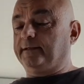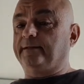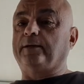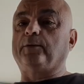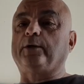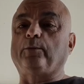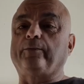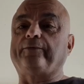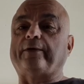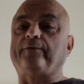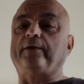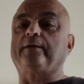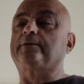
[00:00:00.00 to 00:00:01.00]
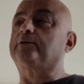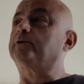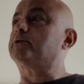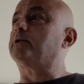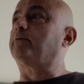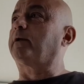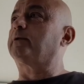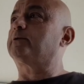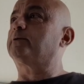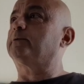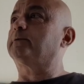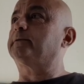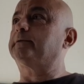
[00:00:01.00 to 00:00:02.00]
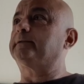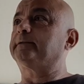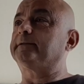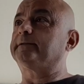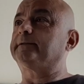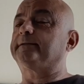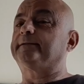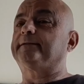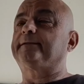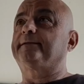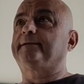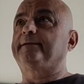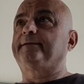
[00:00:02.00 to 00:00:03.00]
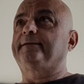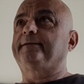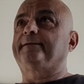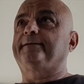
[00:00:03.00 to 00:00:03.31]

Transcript: That will help if you have electricity running to it.